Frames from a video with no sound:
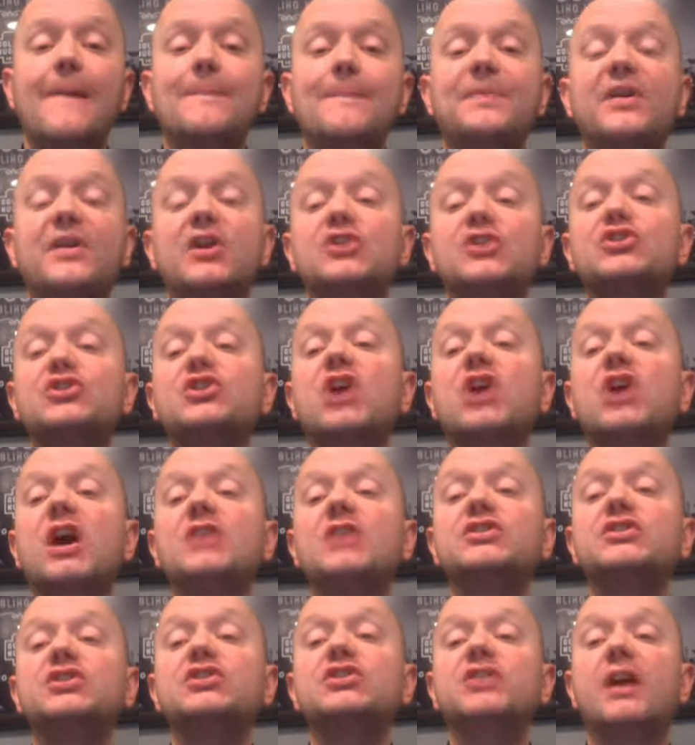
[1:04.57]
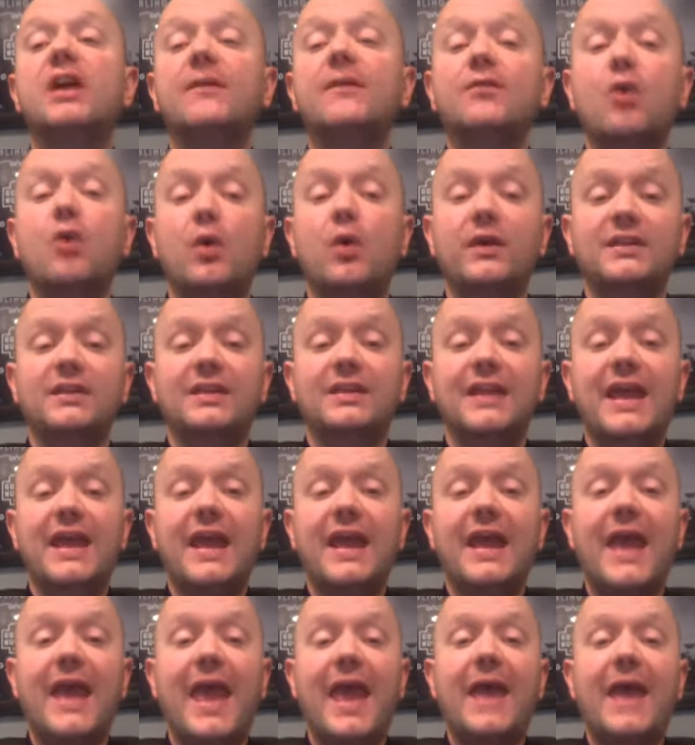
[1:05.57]
There's tons of stuff going
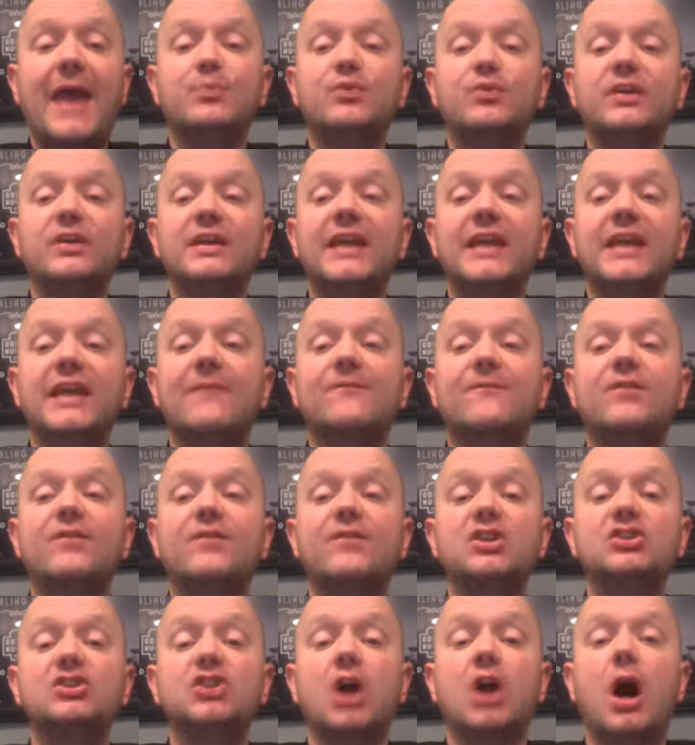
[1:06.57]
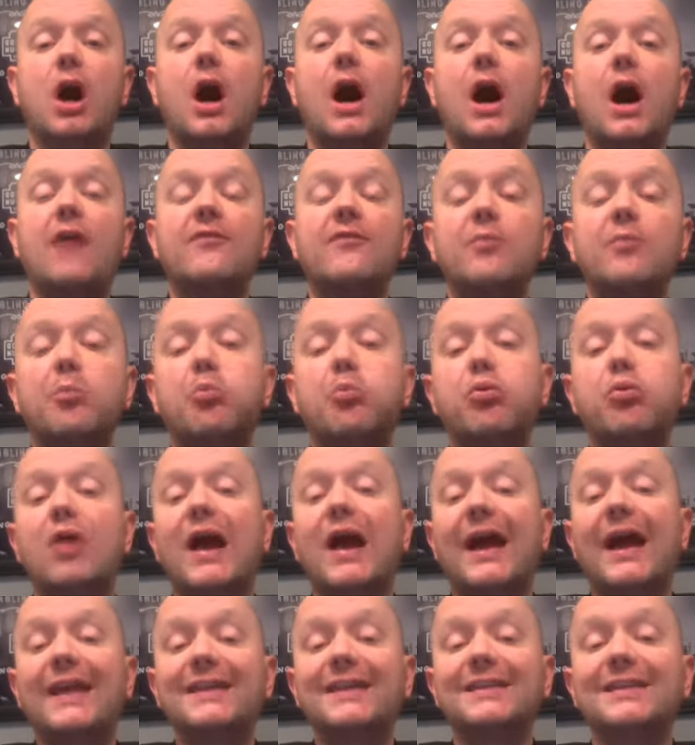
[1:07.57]
today at pregame. First off,
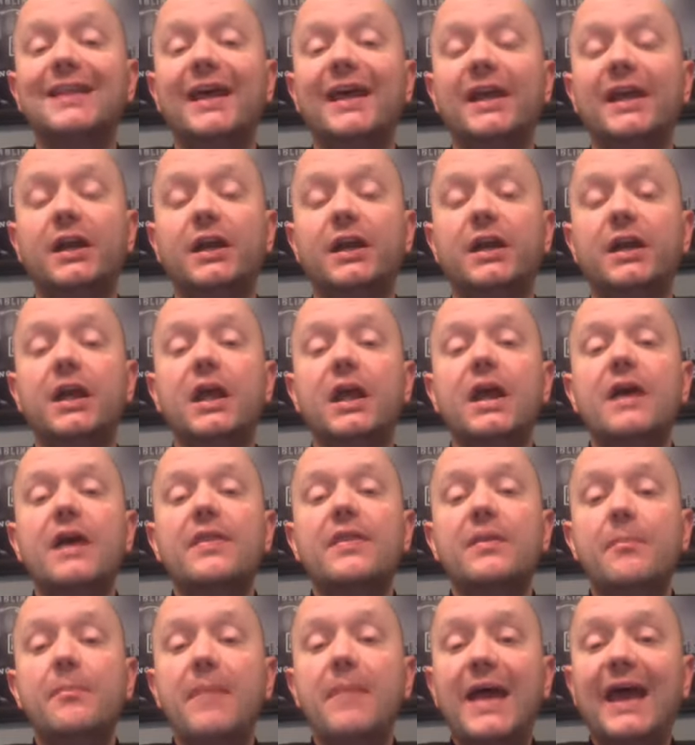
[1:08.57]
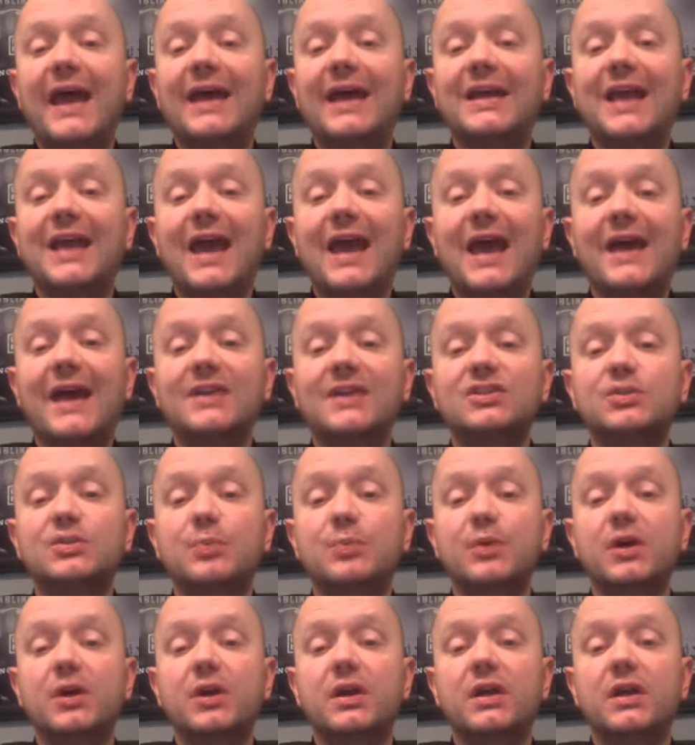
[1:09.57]
Brian Leonard, the MAC
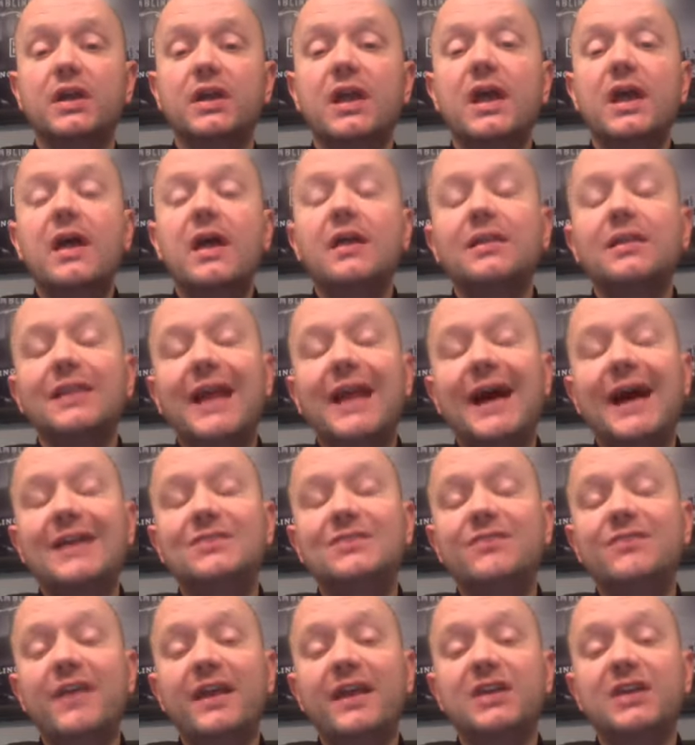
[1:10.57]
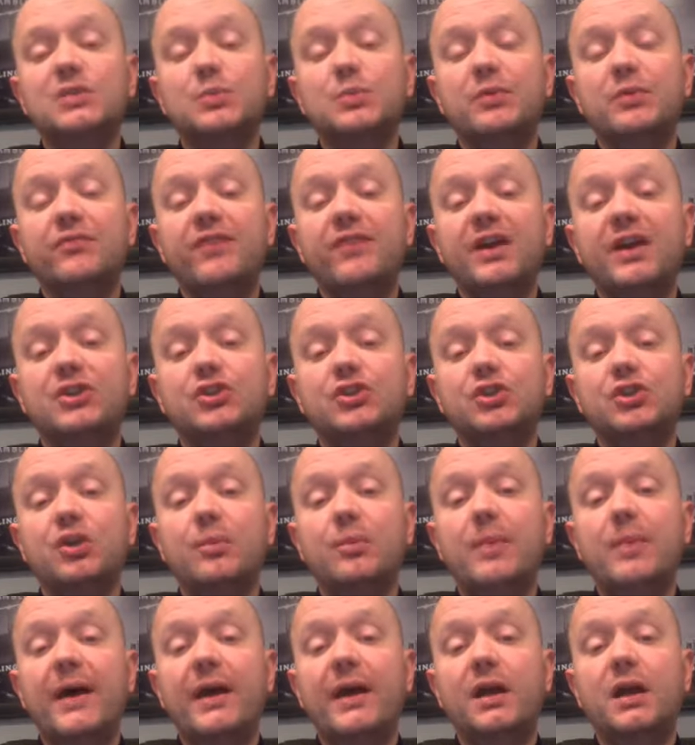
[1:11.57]
expert, Las Vegas professional
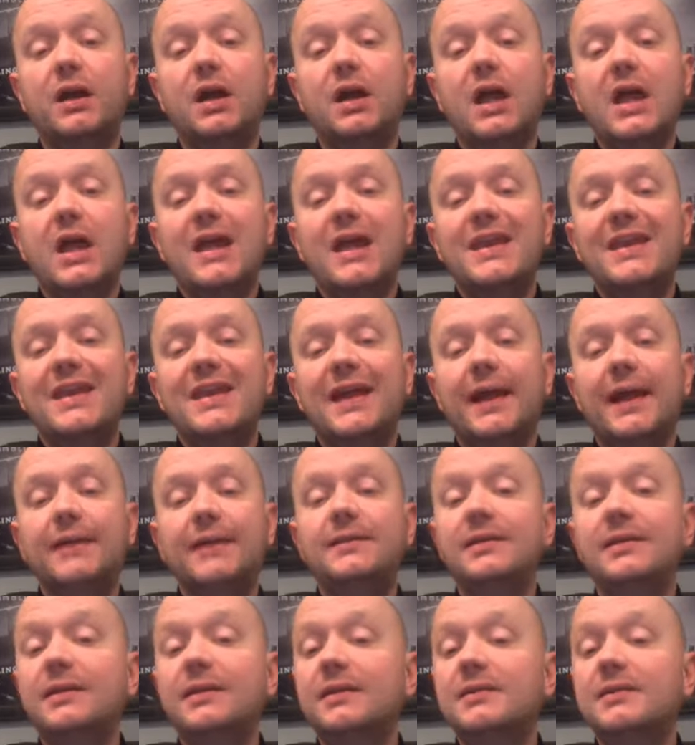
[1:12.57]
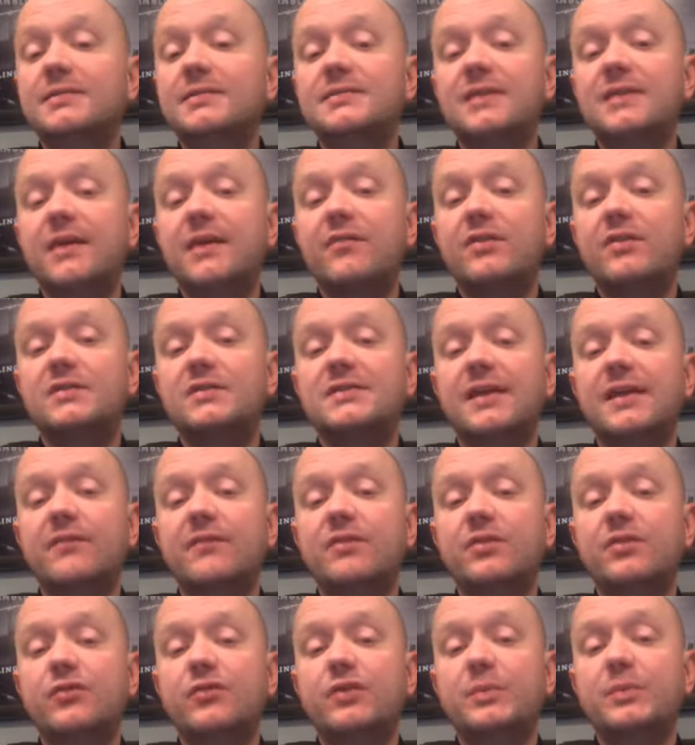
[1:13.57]
bettor, 19-7,
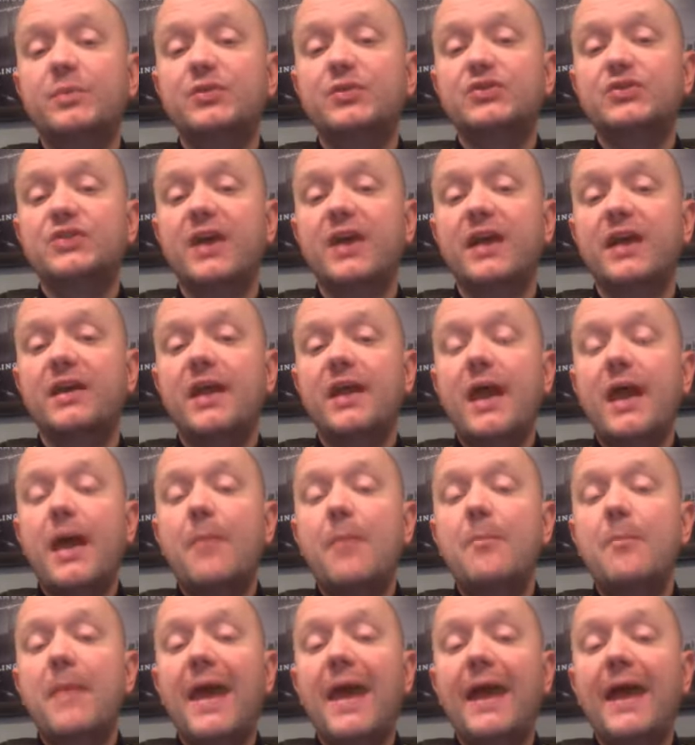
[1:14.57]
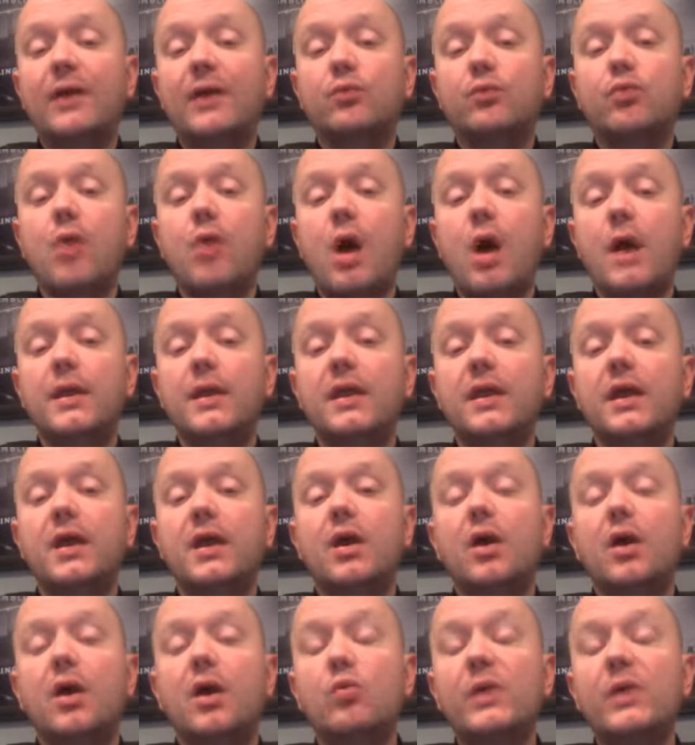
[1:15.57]
73% MAC run,
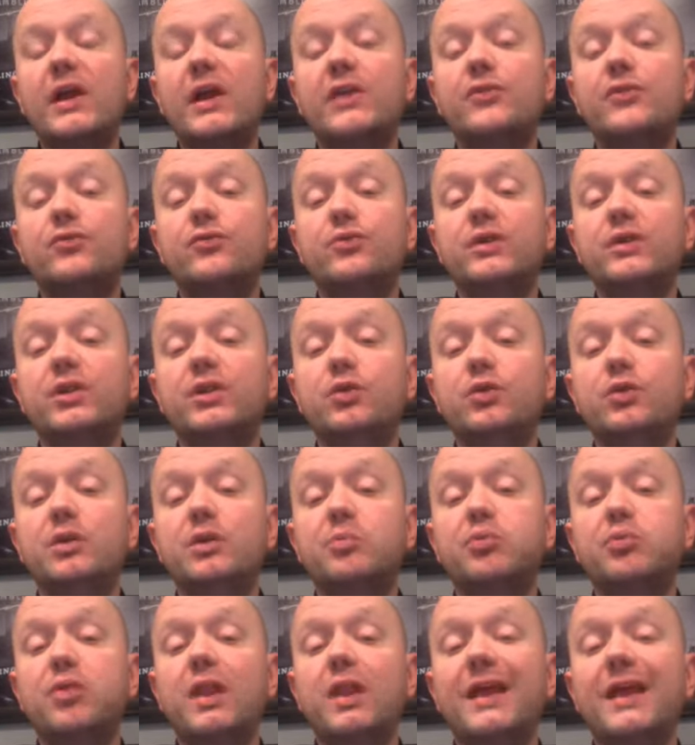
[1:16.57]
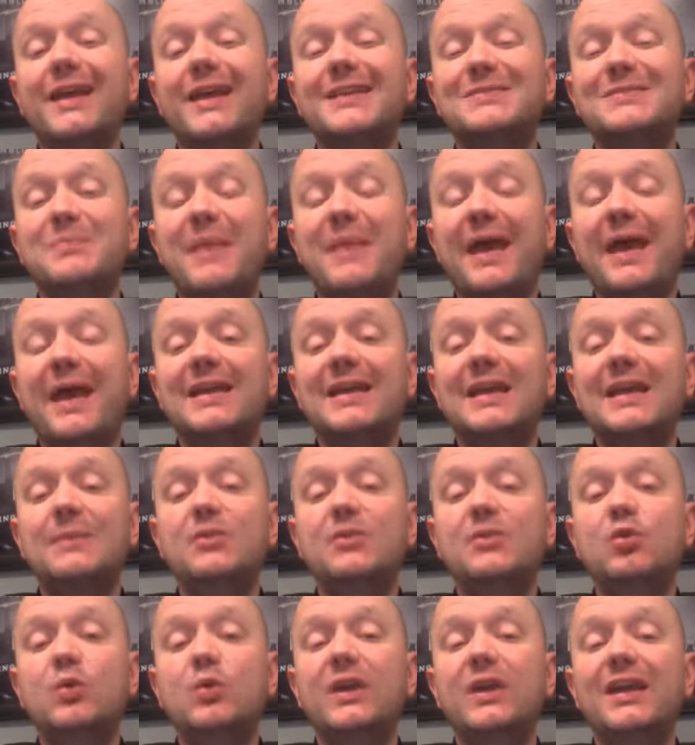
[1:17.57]
a rare three-unit play, his MAC game
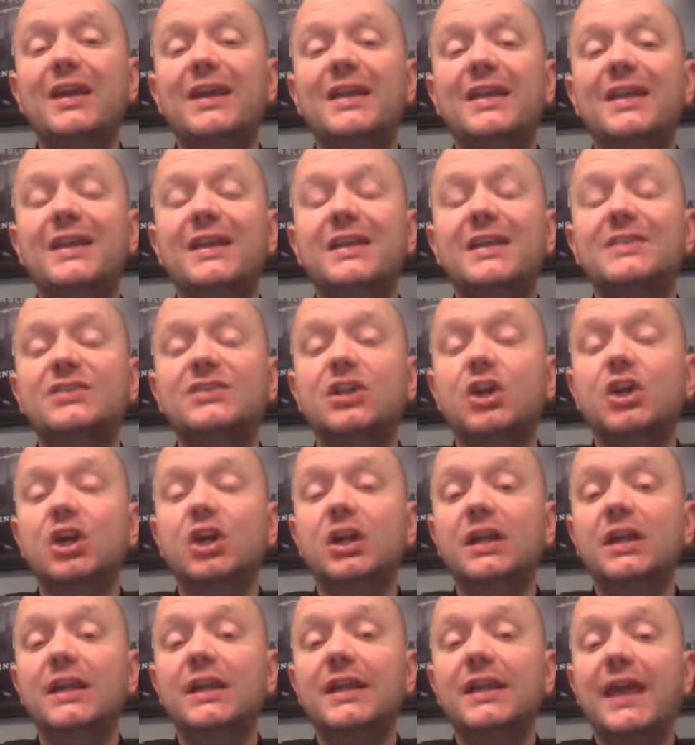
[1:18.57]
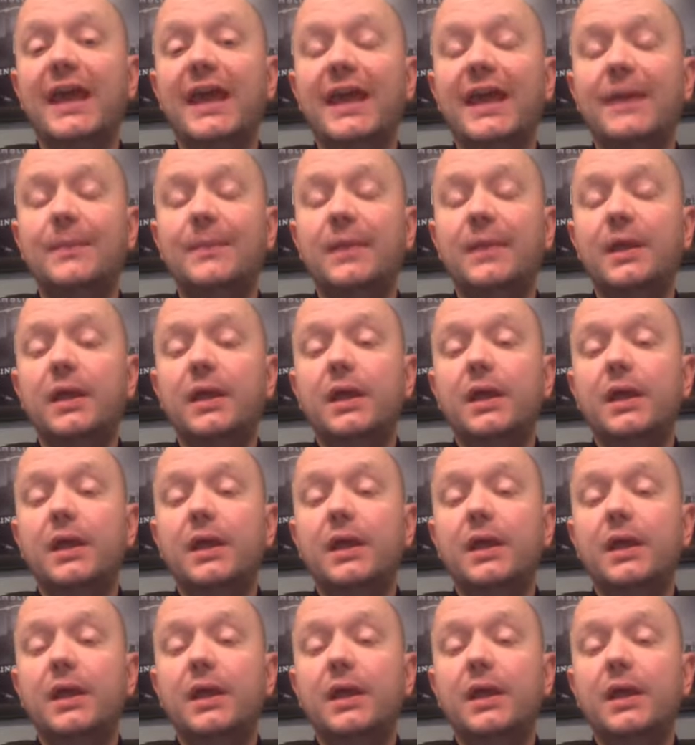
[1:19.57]
of the week, and it is an early game.